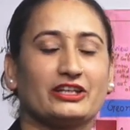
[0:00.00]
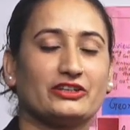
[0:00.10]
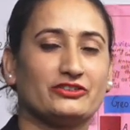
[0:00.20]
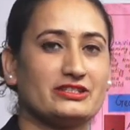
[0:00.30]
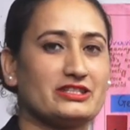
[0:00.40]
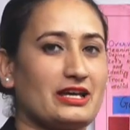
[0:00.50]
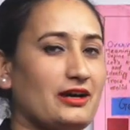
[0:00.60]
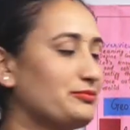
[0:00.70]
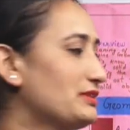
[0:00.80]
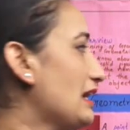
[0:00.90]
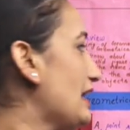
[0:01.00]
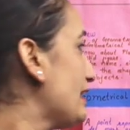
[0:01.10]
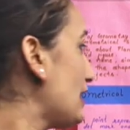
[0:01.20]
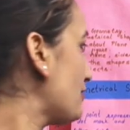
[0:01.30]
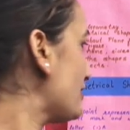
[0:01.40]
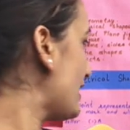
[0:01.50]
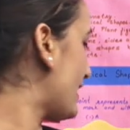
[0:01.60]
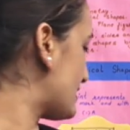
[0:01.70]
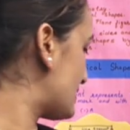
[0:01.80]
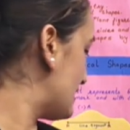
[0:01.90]
Good job. Now
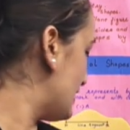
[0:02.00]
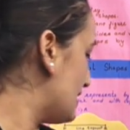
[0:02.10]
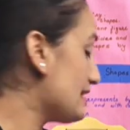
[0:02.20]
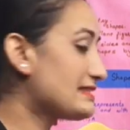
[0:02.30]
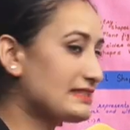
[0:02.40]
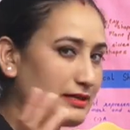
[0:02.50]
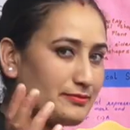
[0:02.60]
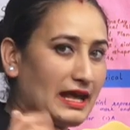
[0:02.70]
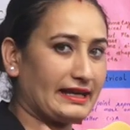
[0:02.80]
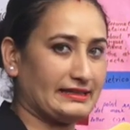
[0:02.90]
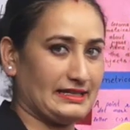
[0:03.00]
next, same like